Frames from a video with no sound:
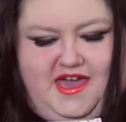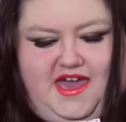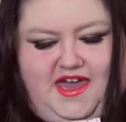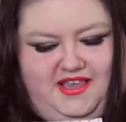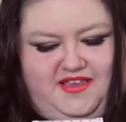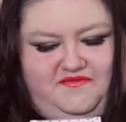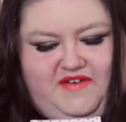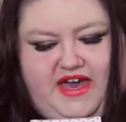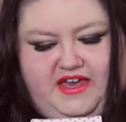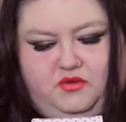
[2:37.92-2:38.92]
It is
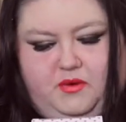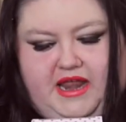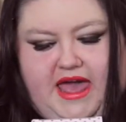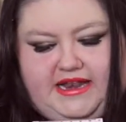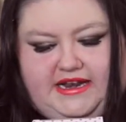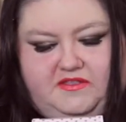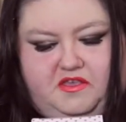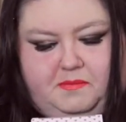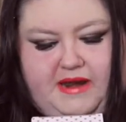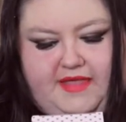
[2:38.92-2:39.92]
advised when handling
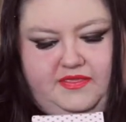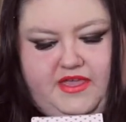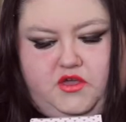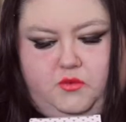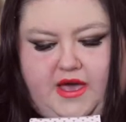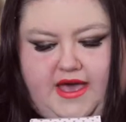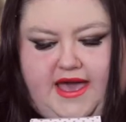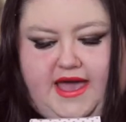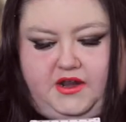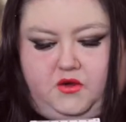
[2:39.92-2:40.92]
this plant that you wear
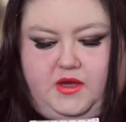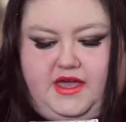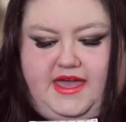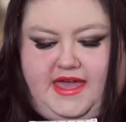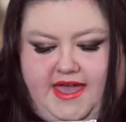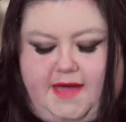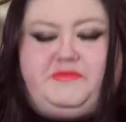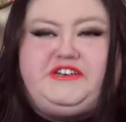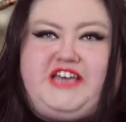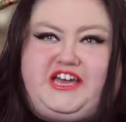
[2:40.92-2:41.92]
adequate ear
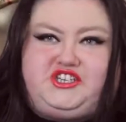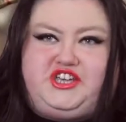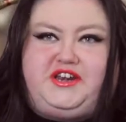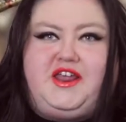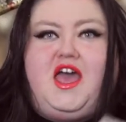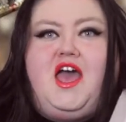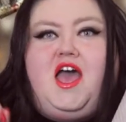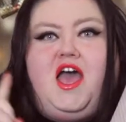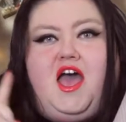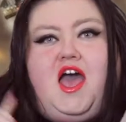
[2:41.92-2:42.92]
protection.
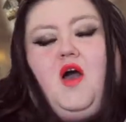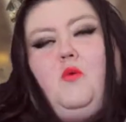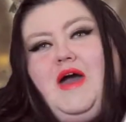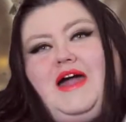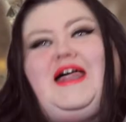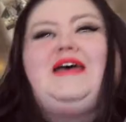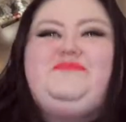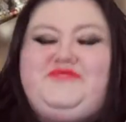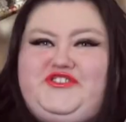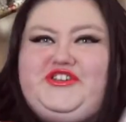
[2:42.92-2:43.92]
Well,
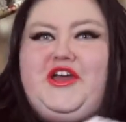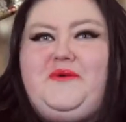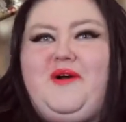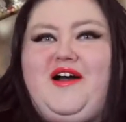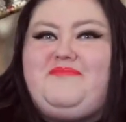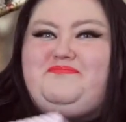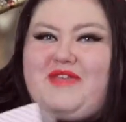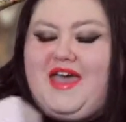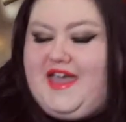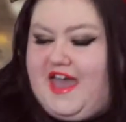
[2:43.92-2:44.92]
do you know what?
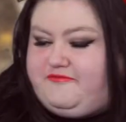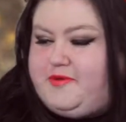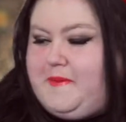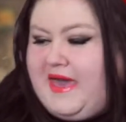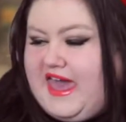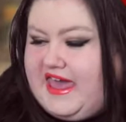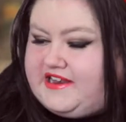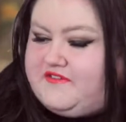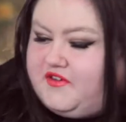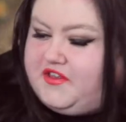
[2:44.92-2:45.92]
I have prepared
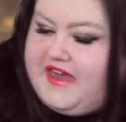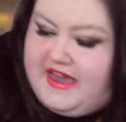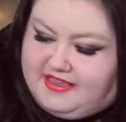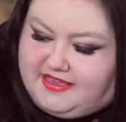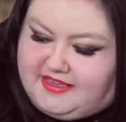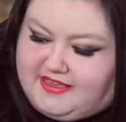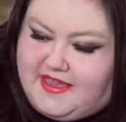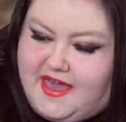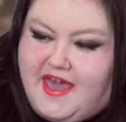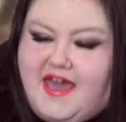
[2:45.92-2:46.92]
for this.
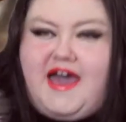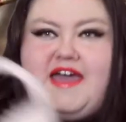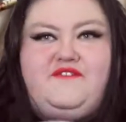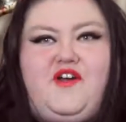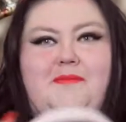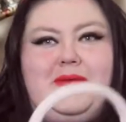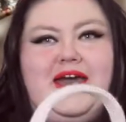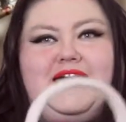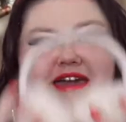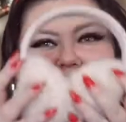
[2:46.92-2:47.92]
I have got
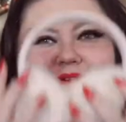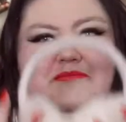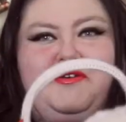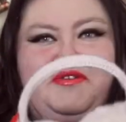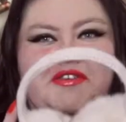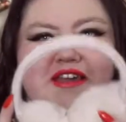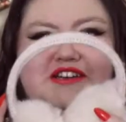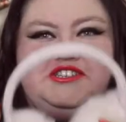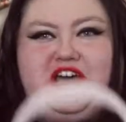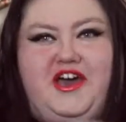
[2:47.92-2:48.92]
my earmuffs
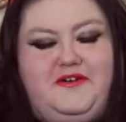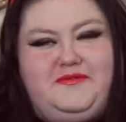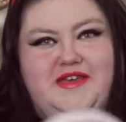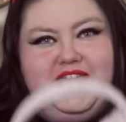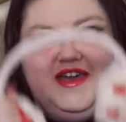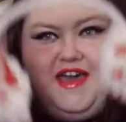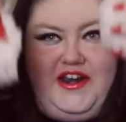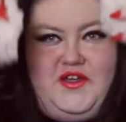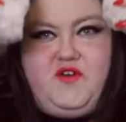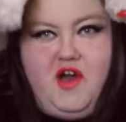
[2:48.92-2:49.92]
in tow. I
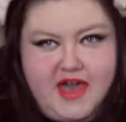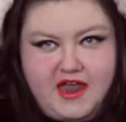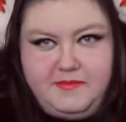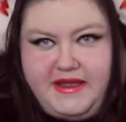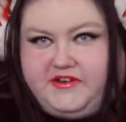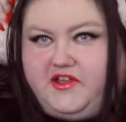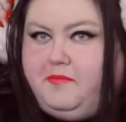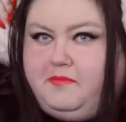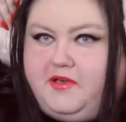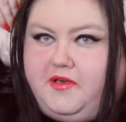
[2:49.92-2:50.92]
know I've got a headband
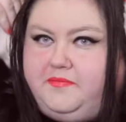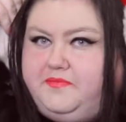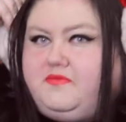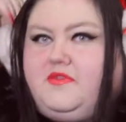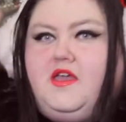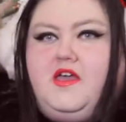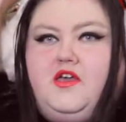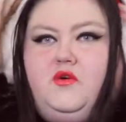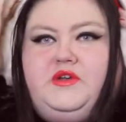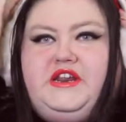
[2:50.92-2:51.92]
on, but
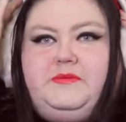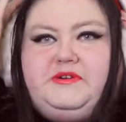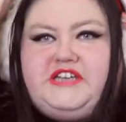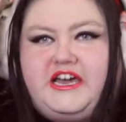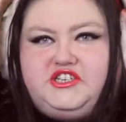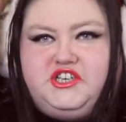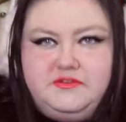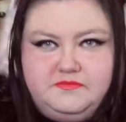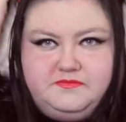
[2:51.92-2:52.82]
we need protection.